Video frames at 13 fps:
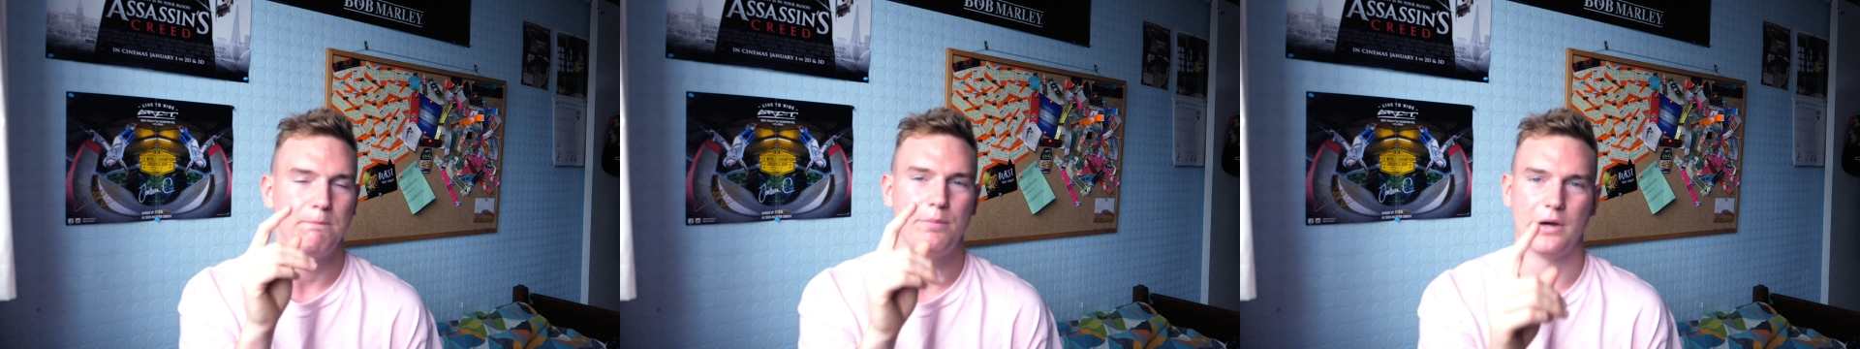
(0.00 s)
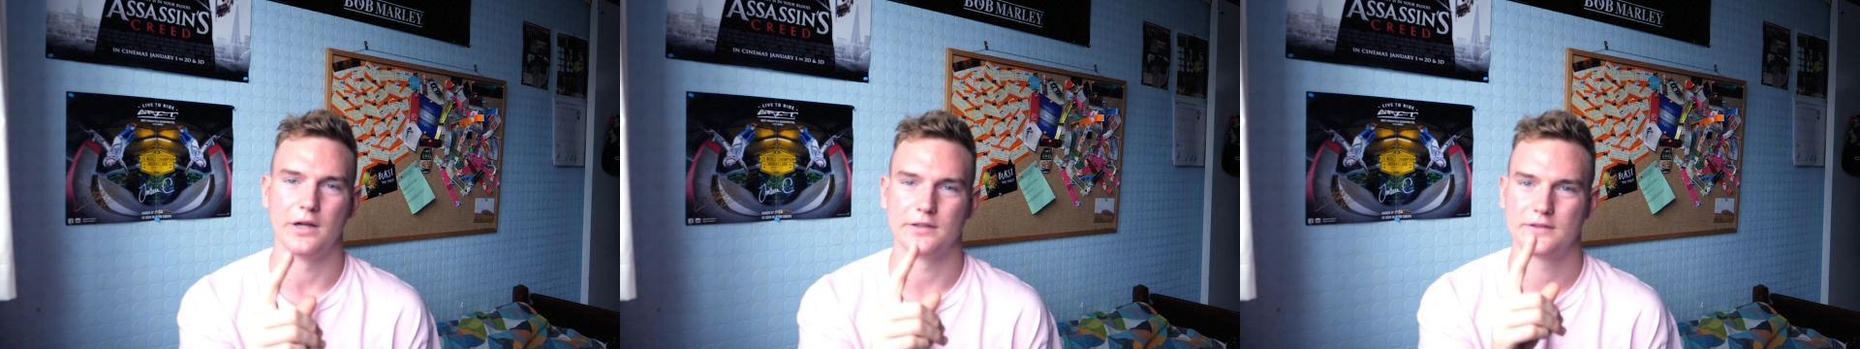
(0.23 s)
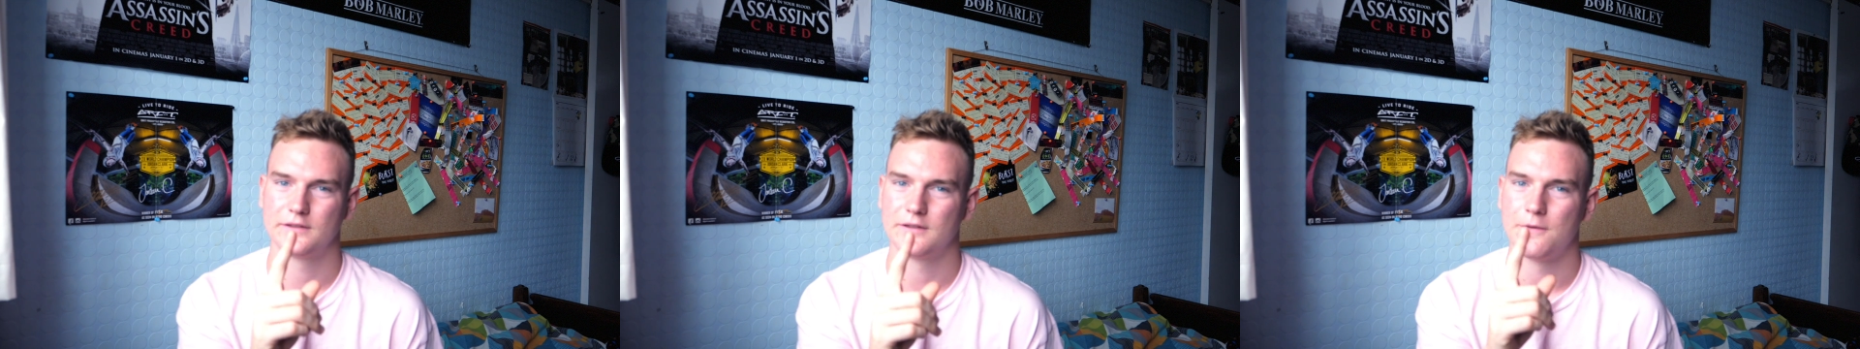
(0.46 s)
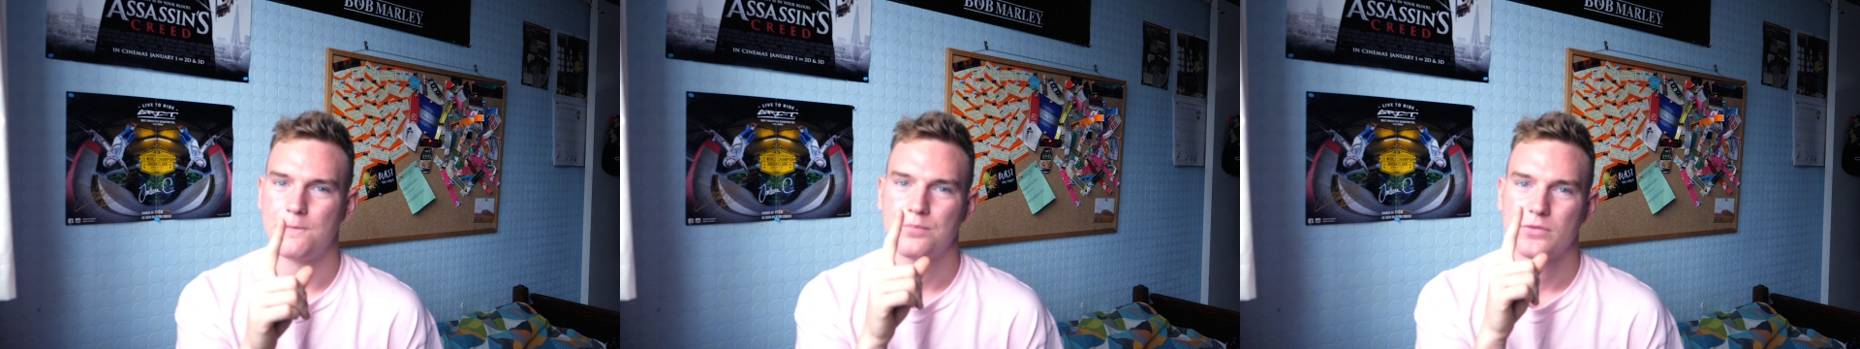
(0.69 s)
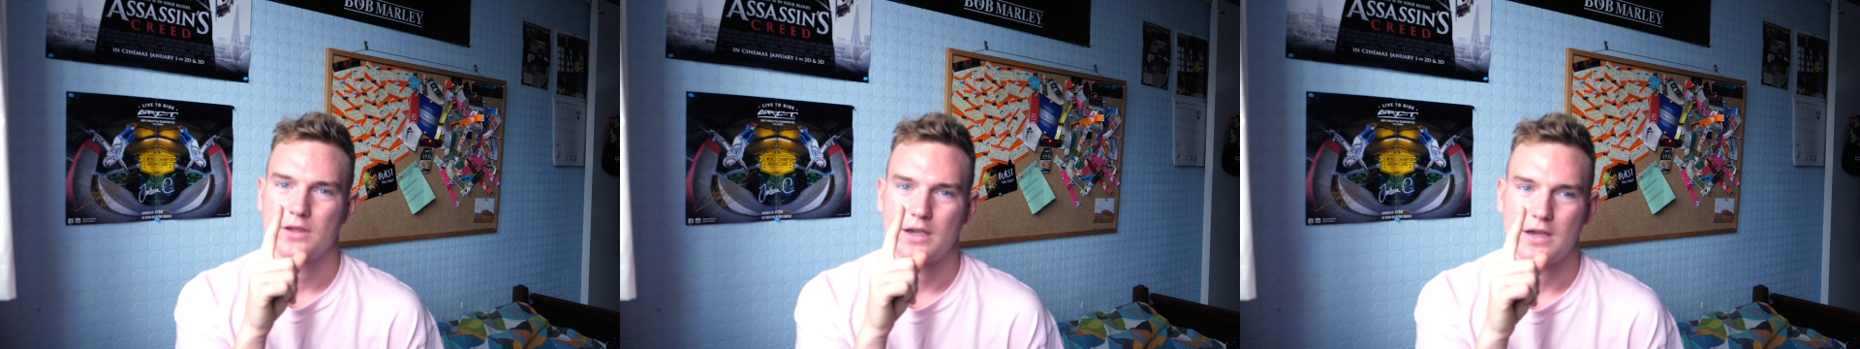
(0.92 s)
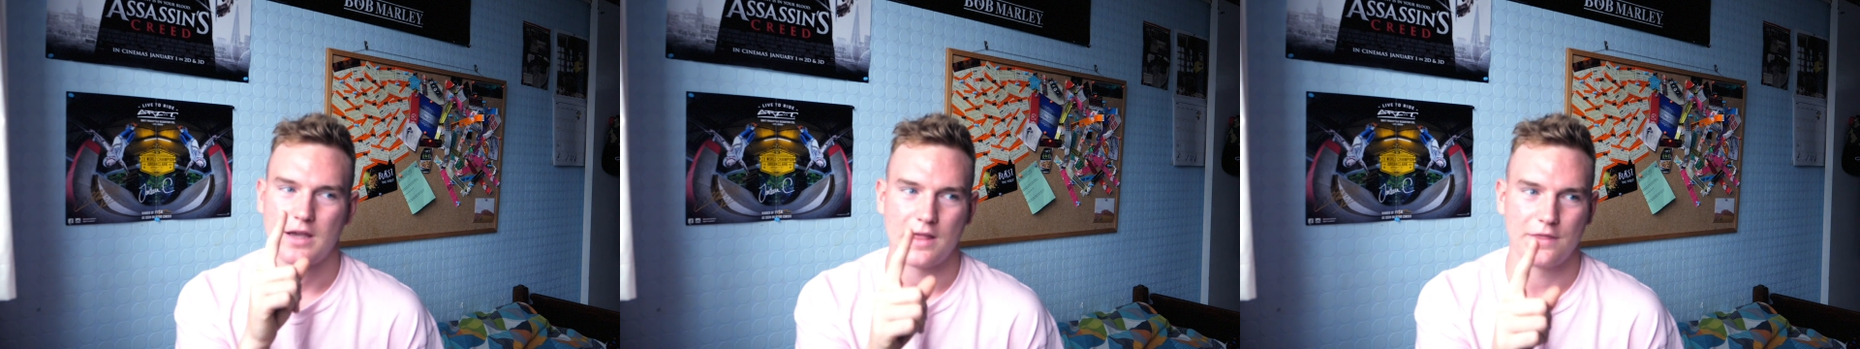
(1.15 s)
But
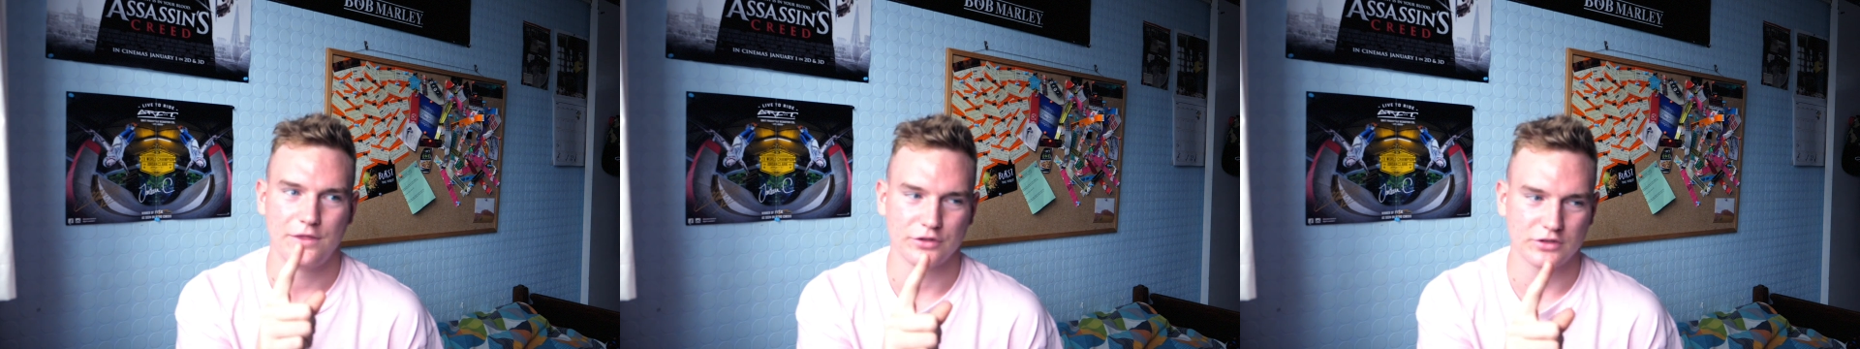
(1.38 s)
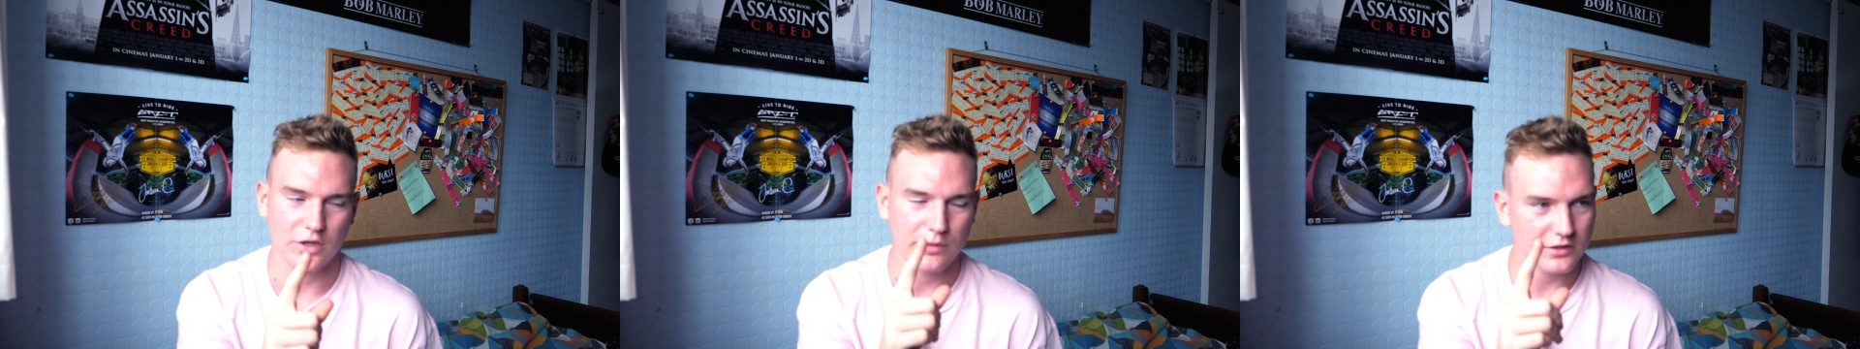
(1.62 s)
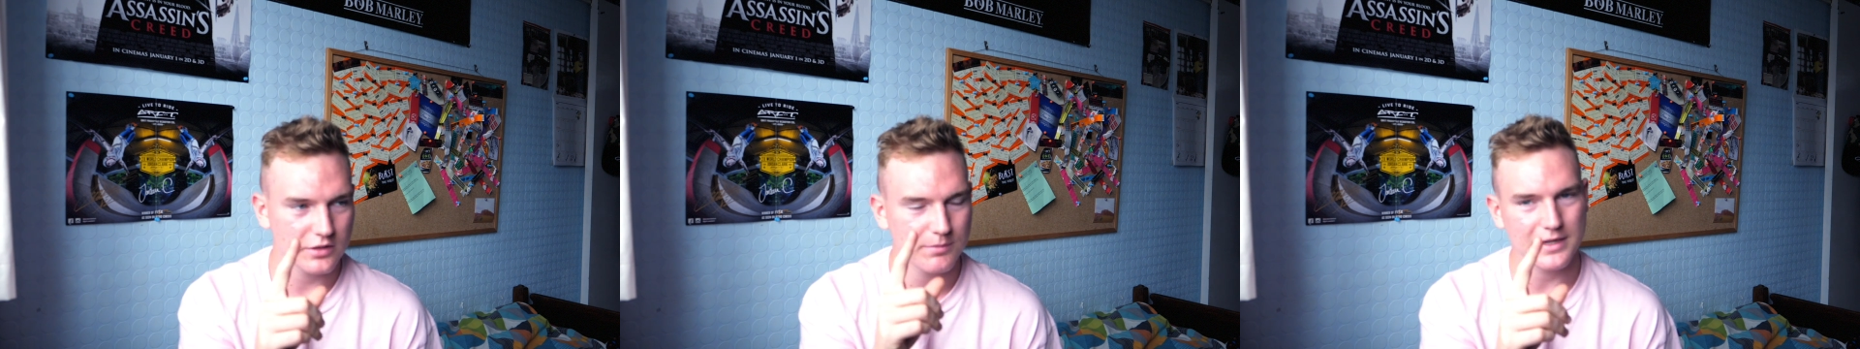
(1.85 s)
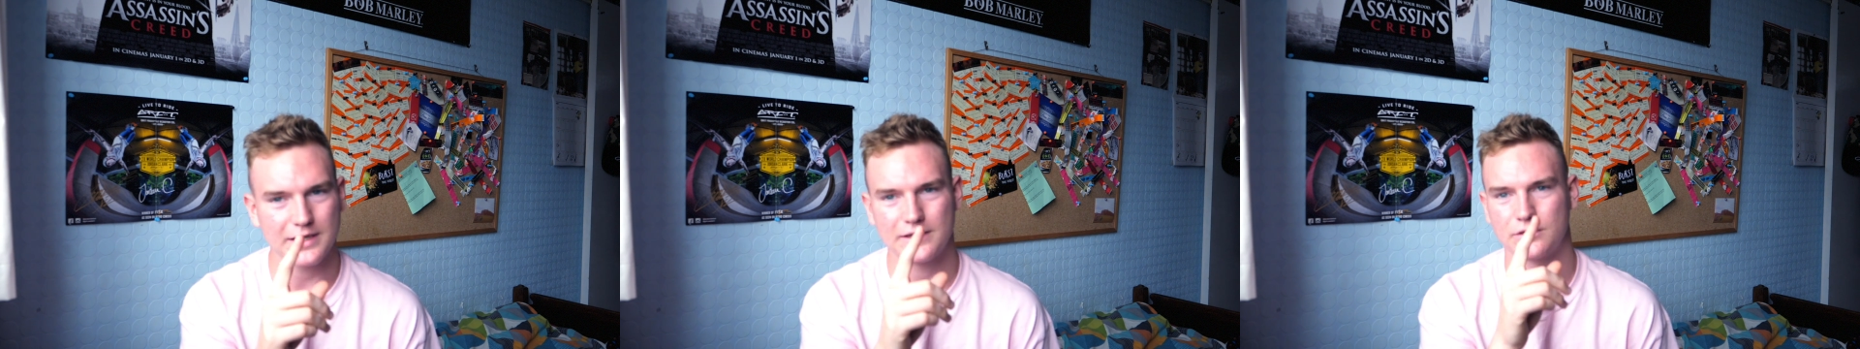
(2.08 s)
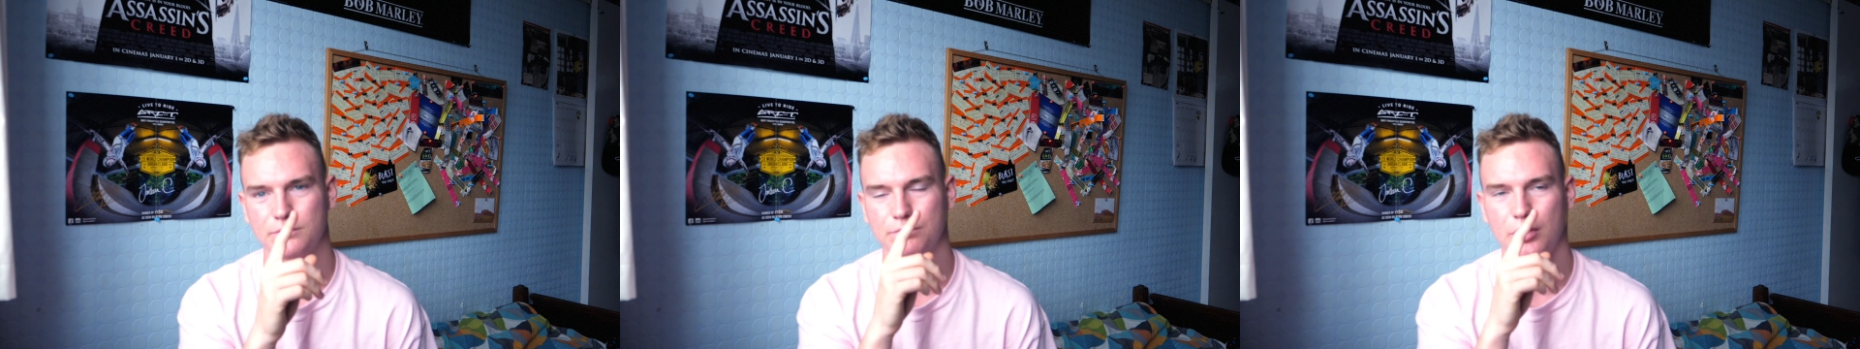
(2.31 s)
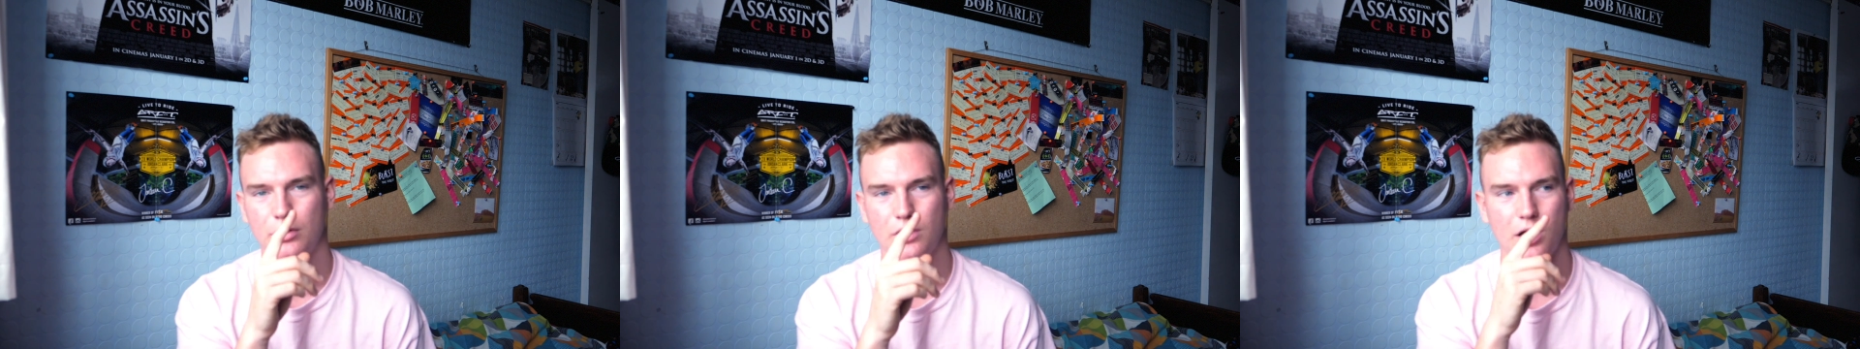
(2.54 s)
there's going to be some pot.